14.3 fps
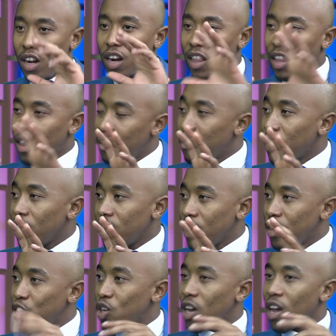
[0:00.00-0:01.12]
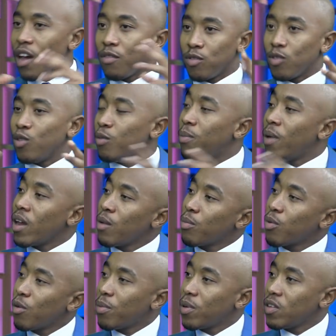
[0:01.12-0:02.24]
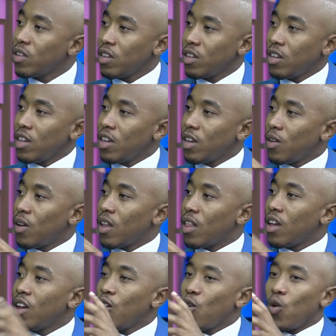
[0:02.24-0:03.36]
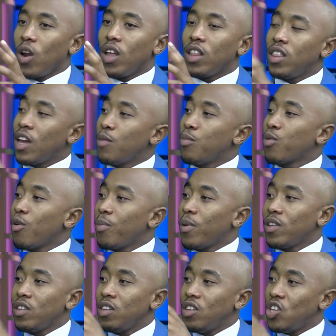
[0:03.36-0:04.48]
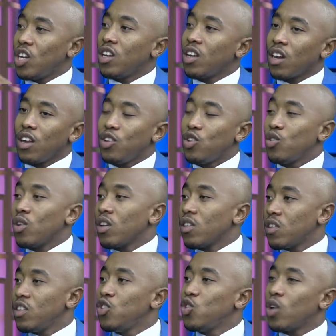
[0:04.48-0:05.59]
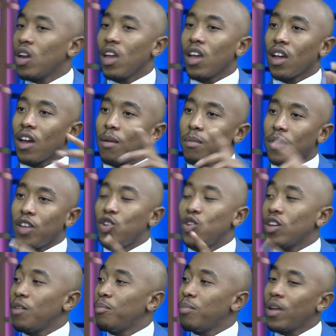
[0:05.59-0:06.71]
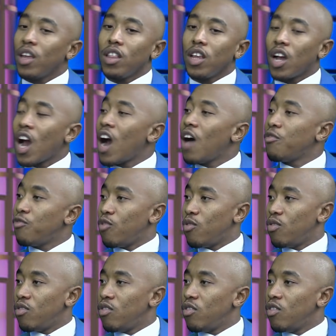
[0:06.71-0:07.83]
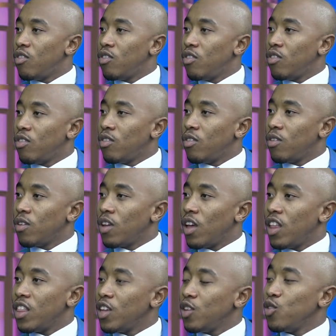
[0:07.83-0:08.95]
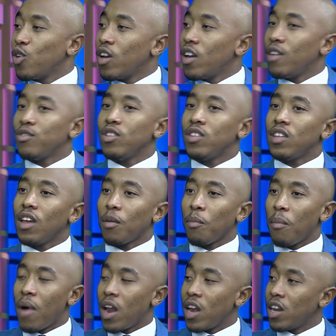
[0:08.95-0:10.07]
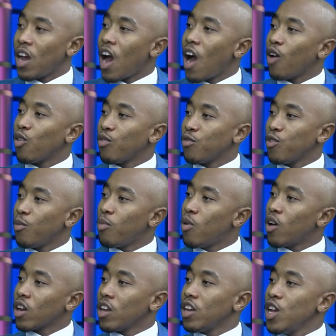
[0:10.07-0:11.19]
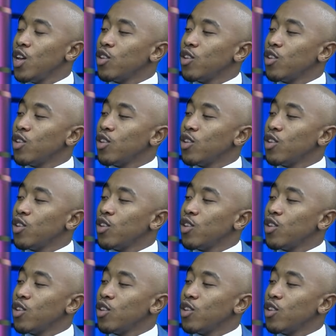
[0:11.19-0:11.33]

Rather than money that you have, go buy a property. Let that property generate your residual income that you can pay the car for. And then you don't have to take money out of your pocket.